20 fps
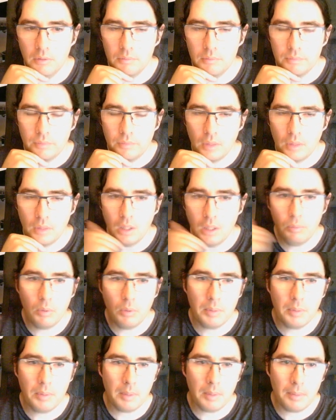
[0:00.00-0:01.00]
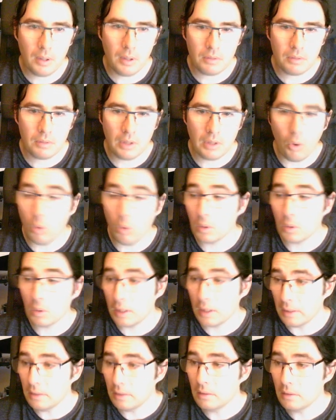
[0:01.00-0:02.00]
It will be a part of the
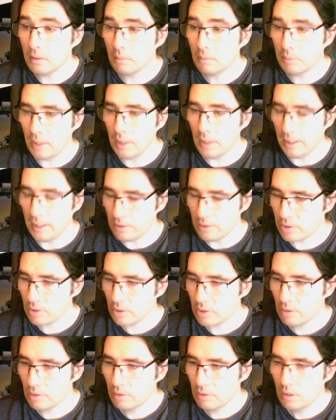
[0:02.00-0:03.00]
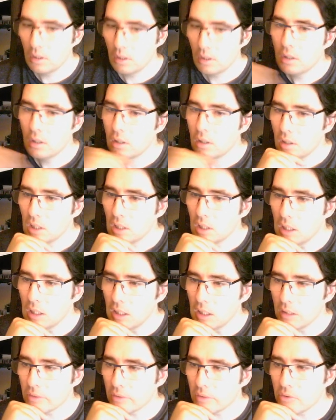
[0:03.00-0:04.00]
all-in pledge.
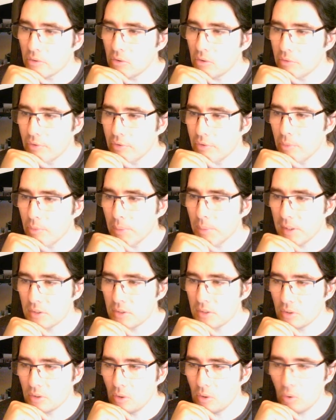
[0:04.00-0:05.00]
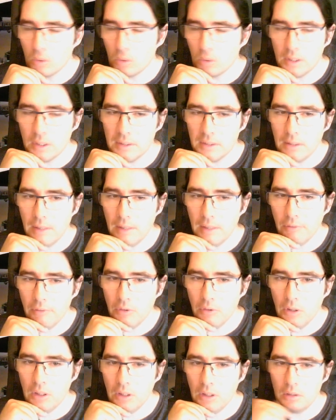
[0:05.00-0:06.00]
So if you pledge on the all-in level,
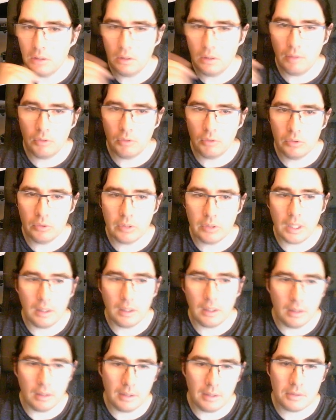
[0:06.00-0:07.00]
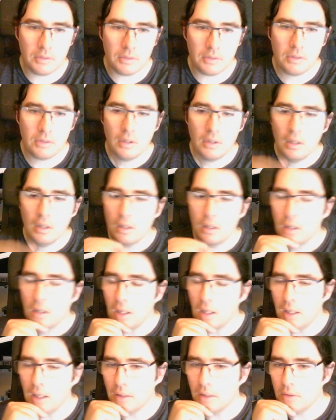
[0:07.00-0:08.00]
you'll get this,
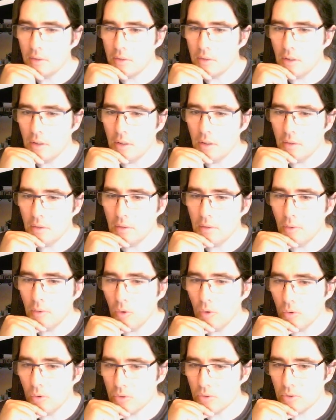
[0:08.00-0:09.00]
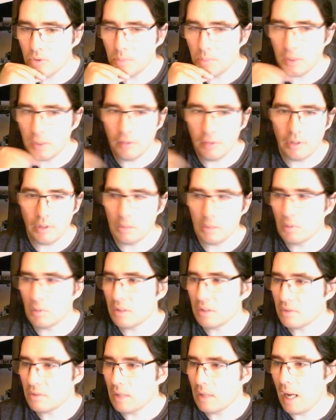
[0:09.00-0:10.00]
and they will also be available as
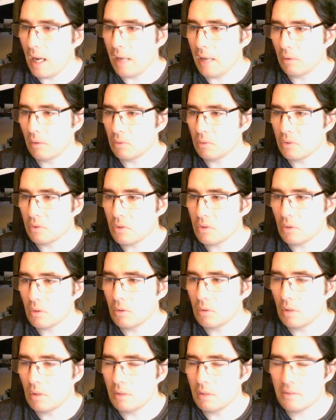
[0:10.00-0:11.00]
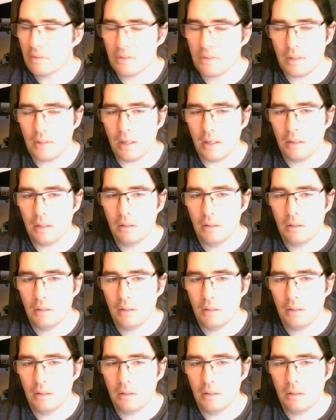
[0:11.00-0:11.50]
an add-on. So instead,